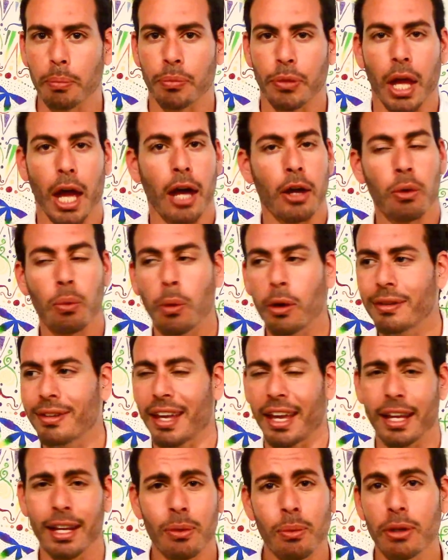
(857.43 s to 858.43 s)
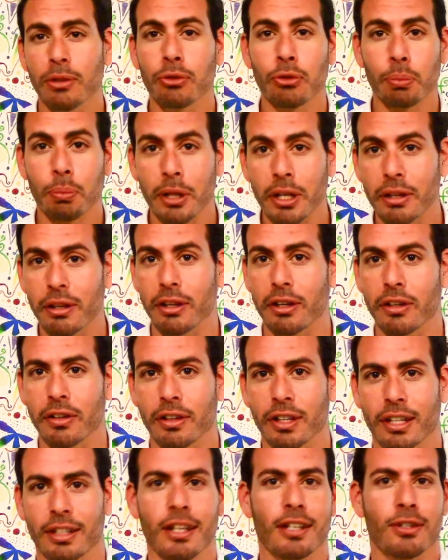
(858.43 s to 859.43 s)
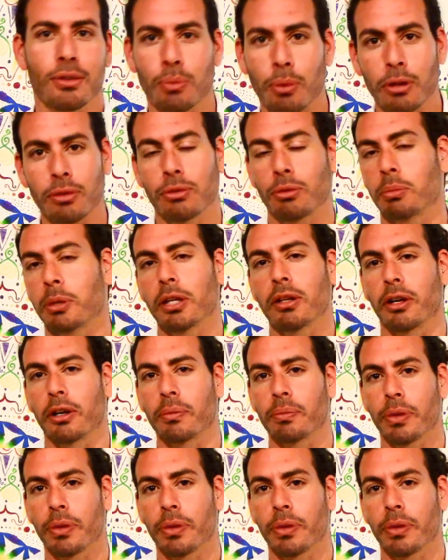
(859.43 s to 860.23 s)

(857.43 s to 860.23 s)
I don't want anyone to be there that doesn't want to be there.